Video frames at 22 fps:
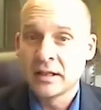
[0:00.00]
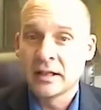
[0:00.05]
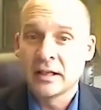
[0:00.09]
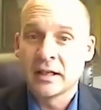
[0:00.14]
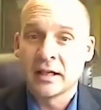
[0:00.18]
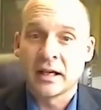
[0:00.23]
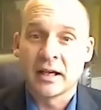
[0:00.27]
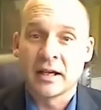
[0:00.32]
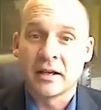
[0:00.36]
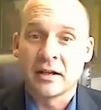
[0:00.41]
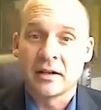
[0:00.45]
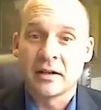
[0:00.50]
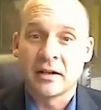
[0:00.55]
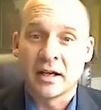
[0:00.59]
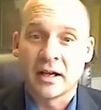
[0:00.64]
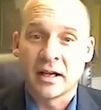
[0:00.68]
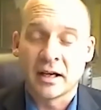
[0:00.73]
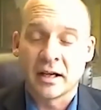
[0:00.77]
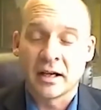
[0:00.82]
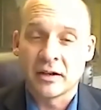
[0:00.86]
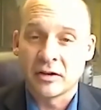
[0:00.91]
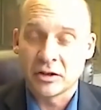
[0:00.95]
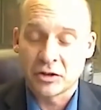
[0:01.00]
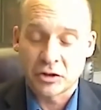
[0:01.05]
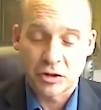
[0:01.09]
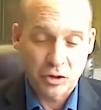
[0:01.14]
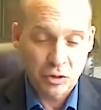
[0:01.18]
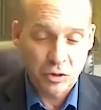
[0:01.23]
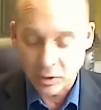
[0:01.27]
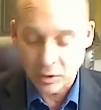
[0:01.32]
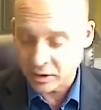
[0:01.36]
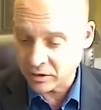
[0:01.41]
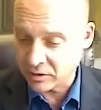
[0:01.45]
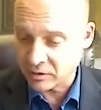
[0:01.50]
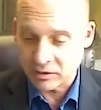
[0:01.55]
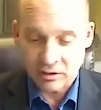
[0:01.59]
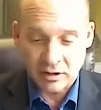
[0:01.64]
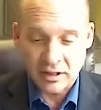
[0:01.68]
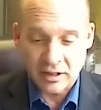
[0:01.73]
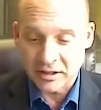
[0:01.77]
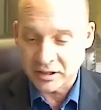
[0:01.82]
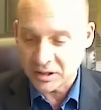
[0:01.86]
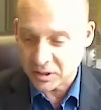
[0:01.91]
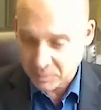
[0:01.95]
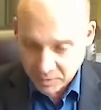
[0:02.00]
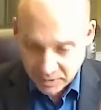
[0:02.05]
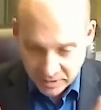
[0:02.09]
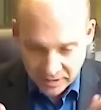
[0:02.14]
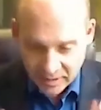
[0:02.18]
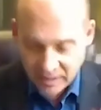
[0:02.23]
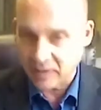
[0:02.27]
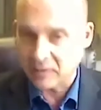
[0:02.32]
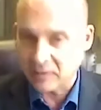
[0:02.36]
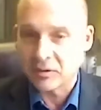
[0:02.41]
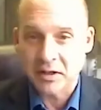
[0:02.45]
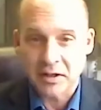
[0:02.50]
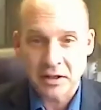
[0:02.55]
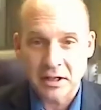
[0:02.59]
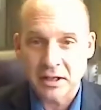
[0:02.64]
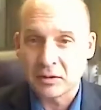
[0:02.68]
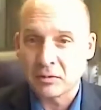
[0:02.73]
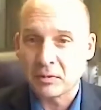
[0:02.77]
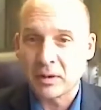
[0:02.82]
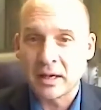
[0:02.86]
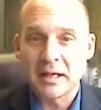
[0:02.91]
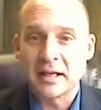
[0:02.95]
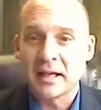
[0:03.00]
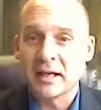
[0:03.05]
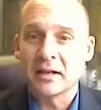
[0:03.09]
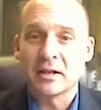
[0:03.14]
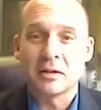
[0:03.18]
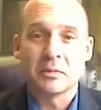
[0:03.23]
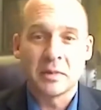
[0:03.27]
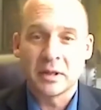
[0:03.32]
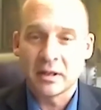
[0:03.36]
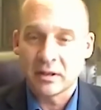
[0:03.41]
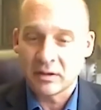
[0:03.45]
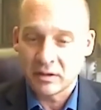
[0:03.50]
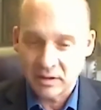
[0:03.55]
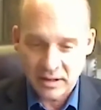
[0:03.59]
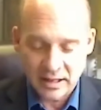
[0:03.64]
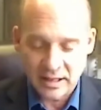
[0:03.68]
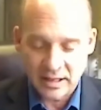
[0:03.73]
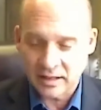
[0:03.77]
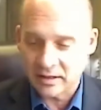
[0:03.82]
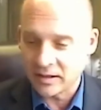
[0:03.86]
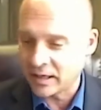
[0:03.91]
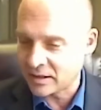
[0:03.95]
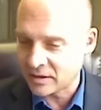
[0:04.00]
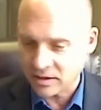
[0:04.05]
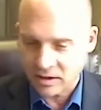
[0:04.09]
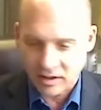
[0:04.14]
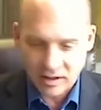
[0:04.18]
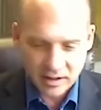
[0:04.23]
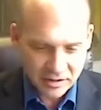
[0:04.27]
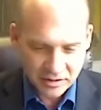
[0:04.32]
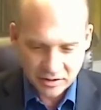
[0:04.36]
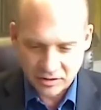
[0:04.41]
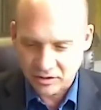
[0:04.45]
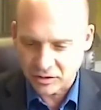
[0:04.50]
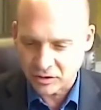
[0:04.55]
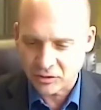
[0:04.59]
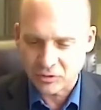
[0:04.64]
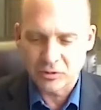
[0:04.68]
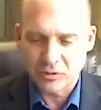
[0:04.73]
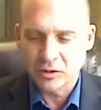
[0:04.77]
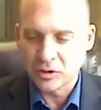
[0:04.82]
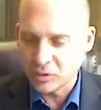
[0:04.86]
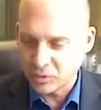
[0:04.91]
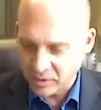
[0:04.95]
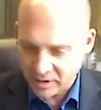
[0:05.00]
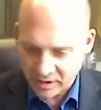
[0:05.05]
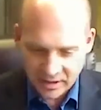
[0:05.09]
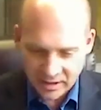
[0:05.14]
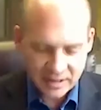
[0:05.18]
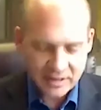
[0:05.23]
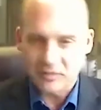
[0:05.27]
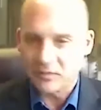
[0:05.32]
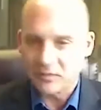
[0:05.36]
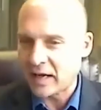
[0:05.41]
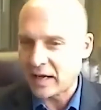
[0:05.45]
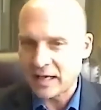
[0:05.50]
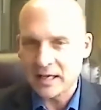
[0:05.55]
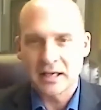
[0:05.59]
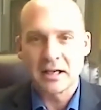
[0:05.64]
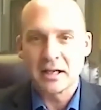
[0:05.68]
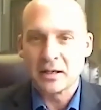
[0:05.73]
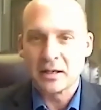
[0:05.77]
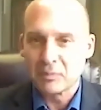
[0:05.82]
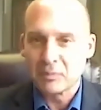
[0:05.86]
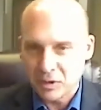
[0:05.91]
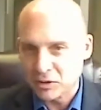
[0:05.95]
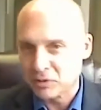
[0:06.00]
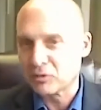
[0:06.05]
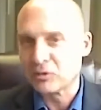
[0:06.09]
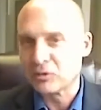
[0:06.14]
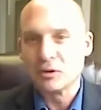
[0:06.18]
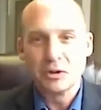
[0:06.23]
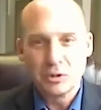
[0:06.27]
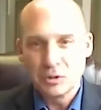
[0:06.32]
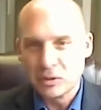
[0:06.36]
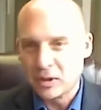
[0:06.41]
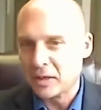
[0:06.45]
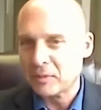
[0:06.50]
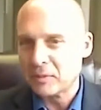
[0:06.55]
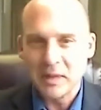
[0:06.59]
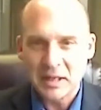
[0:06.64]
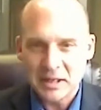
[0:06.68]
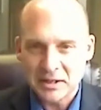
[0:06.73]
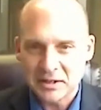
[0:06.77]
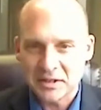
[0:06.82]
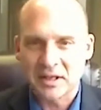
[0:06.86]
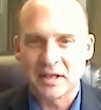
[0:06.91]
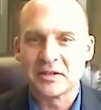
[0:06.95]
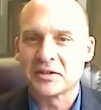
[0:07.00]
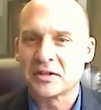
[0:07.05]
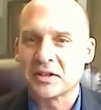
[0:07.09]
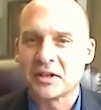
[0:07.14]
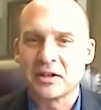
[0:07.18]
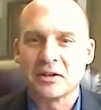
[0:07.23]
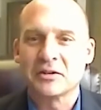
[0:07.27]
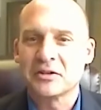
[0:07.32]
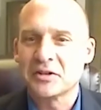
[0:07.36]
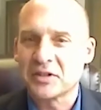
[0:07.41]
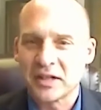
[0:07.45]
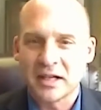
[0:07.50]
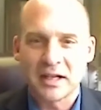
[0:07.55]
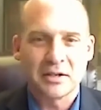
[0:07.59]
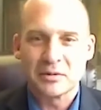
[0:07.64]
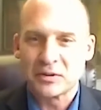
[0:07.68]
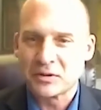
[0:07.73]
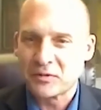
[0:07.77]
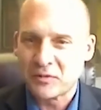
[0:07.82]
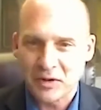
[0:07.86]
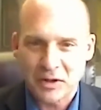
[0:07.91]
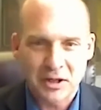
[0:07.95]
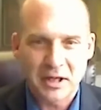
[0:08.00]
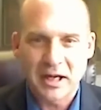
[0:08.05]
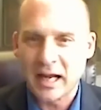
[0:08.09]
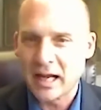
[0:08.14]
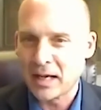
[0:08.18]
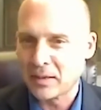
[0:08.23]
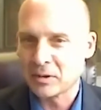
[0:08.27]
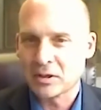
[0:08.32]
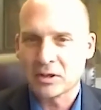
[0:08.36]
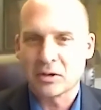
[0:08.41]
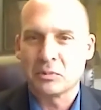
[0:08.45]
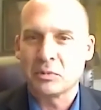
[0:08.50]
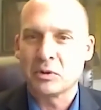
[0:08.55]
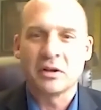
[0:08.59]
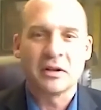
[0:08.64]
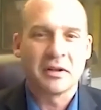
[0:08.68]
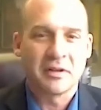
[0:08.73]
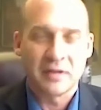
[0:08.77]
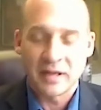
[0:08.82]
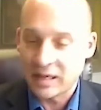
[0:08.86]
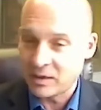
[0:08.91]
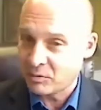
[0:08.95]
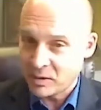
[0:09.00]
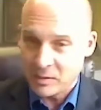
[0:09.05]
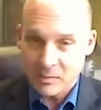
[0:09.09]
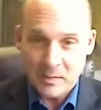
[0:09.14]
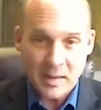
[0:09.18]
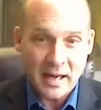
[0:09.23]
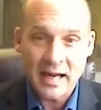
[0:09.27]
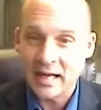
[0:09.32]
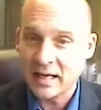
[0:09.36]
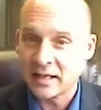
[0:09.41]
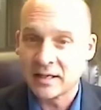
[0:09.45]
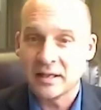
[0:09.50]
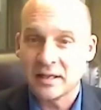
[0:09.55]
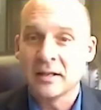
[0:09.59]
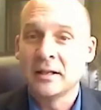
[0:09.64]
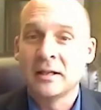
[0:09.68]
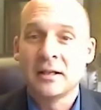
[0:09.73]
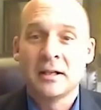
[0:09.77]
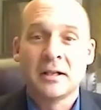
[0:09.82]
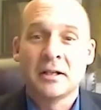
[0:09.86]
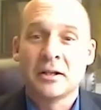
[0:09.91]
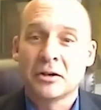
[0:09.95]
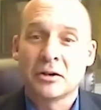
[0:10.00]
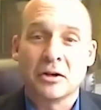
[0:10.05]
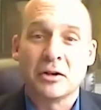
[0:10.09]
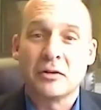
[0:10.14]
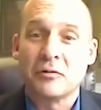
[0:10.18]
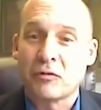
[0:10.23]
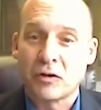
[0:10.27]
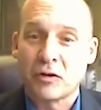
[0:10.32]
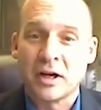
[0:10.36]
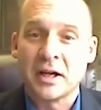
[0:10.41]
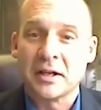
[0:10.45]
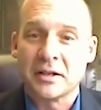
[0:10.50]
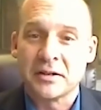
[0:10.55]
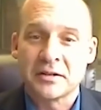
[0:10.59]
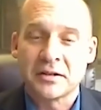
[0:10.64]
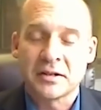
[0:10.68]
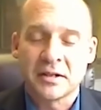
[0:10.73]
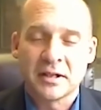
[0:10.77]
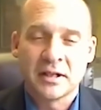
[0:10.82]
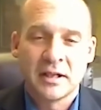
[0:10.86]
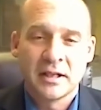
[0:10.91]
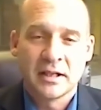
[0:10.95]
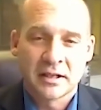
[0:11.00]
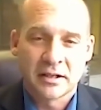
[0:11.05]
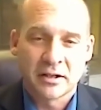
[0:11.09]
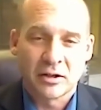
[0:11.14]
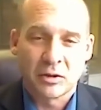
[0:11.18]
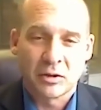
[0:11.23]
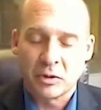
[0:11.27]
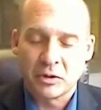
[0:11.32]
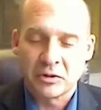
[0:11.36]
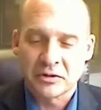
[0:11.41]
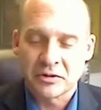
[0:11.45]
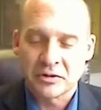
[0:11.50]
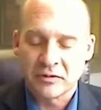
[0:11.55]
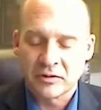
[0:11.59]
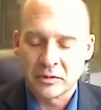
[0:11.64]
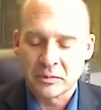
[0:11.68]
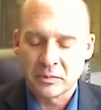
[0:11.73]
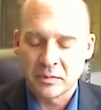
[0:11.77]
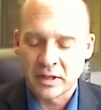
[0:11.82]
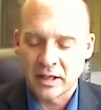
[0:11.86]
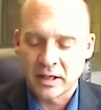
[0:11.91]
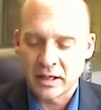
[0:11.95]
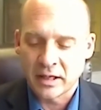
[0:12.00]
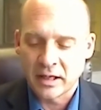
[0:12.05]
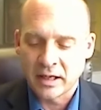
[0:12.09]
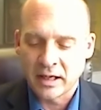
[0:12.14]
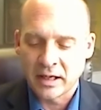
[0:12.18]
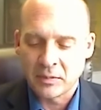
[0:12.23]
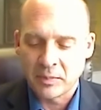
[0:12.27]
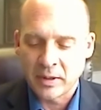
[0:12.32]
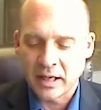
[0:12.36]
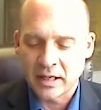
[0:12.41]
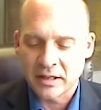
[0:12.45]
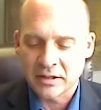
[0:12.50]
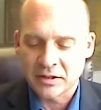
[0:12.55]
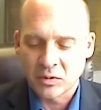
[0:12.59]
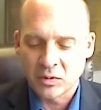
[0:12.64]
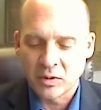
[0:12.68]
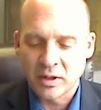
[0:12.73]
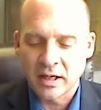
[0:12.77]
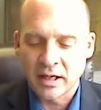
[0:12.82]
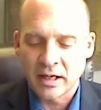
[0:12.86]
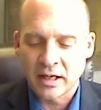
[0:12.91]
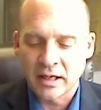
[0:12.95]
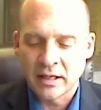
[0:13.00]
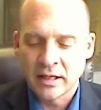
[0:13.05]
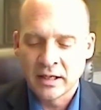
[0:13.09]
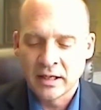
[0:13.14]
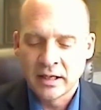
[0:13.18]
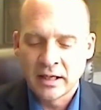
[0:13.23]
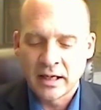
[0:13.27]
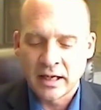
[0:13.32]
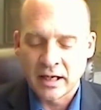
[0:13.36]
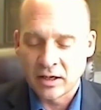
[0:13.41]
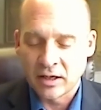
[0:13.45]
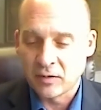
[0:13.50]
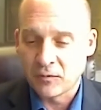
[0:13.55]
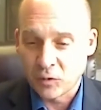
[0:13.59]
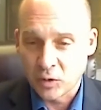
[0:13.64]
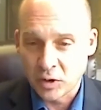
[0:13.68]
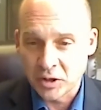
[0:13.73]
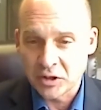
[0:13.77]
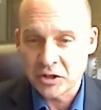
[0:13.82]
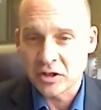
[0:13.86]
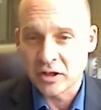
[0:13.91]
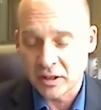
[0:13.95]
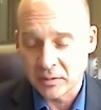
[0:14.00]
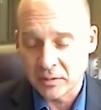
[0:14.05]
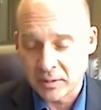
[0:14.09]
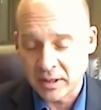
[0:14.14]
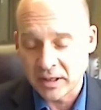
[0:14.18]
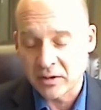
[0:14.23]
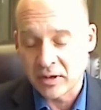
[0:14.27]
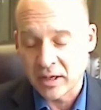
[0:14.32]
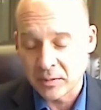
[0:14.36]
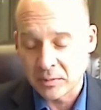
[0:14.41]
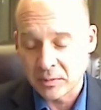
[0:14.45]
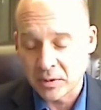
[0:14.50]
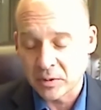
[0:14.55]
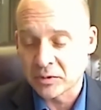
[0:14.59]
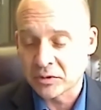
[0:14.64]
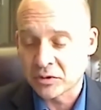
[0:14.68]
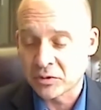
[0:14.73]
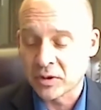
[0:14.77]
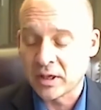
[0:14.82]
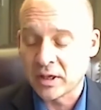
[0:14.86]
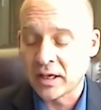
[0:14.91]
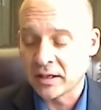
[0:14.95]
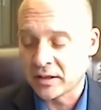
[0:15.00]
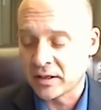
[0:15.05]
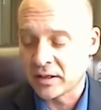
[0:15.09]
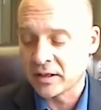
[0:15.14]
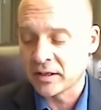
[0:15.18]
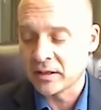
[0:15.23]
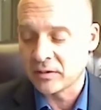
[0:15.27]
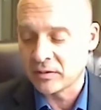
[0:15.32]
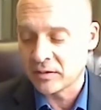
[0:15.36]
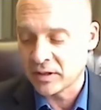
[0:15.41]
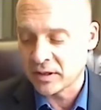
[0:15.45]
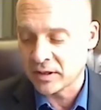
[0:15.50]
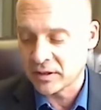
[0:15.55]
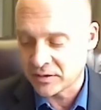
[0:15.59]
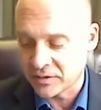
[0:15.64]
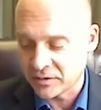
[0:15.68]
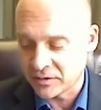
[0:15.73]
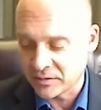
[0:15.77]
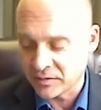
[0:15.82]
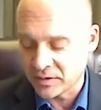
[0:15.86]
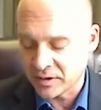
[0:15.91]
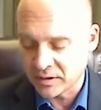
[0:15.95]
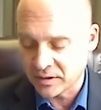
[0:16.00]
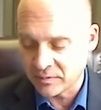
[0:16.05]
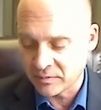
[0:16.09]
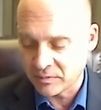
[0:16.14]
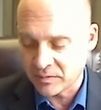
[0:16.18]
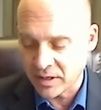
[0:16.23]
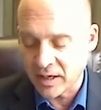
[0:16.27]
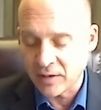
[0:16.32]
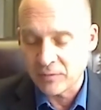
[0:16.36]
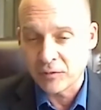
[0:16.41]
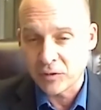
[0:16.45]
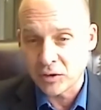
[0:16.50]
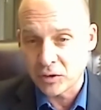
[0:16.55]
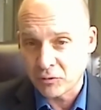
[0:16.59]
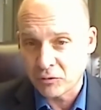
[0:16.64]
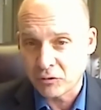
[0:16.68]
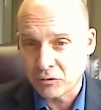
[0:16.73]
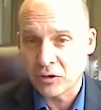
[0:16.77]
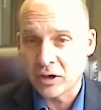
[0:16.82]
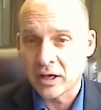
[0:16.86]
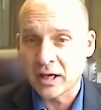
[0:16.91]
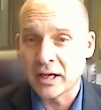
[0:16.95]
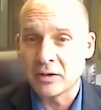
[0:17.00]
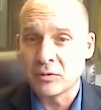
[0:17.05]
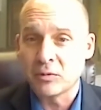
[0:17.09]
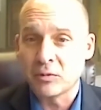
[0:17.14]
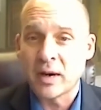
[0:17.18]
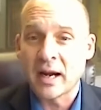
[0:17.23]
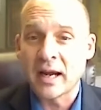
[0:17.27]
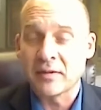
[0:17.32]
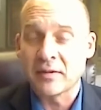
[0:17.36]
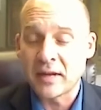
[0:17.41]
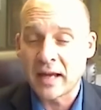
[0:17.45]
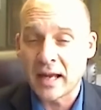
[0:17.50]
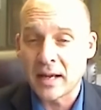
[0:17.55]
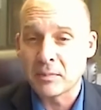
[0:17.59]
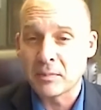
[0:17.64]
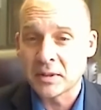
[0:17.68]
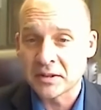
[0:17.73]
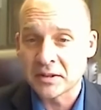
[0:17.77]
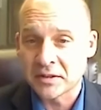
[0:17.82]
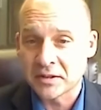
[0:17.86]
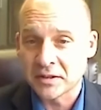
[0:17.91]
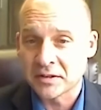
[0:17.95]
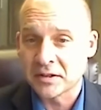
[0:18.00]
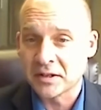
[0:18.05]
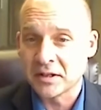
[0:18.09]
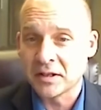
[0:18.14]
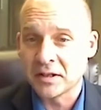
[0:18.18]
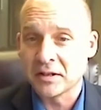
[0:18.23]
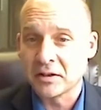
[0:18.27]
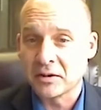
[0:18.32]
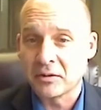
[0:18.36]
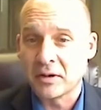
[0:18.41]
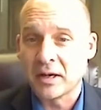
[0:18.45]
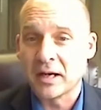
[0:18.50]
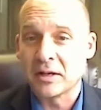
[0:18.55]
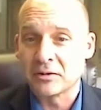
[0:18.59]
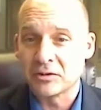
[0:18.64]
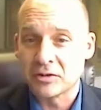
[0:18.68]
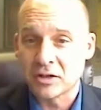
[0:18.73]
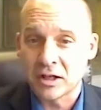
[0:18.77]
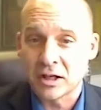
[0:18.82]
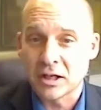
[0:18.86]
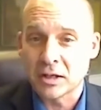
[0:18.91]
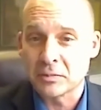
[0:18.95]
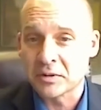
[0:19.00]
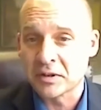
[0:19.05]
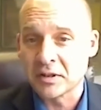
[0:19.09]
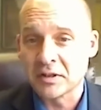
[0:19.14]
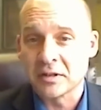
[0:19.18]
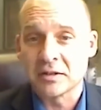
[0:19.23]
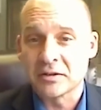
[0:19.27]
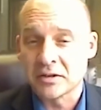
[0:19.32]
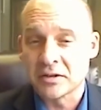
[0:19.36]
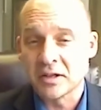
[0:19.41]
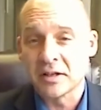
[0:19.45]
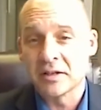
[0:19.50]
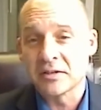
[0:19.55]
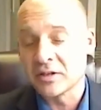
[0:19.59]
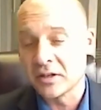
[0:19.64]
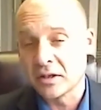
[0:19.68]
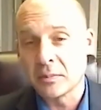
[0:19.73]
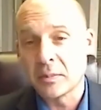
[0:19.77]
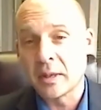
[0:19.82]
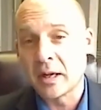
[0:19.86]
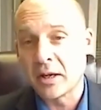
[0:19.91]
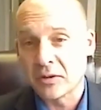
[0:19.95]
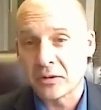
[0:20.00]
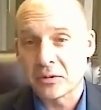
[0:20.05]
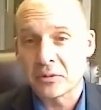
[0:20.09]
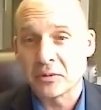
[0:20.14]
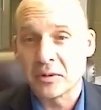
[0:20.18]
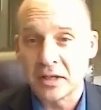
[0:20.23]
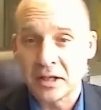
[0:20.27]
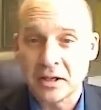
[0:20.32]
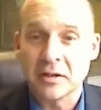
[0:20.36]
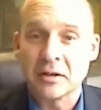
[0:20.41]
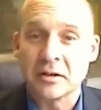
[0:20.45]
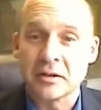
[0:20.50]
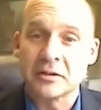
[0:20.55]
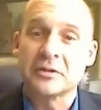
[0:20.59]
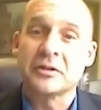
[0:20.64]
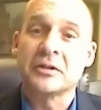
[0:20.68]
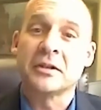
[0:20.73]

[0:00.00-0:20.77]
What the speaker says: And the 2 brother-in-laws split everything right down the middle, and they talked to the crew, and they divided up the crew based on skill set. It was very amicable, and they remained good friends till both of them had passed away. And unfortunately, my grandpa was right. The nephew Fred ran that business into the ground, Jacobson and Sons, in about 3 years.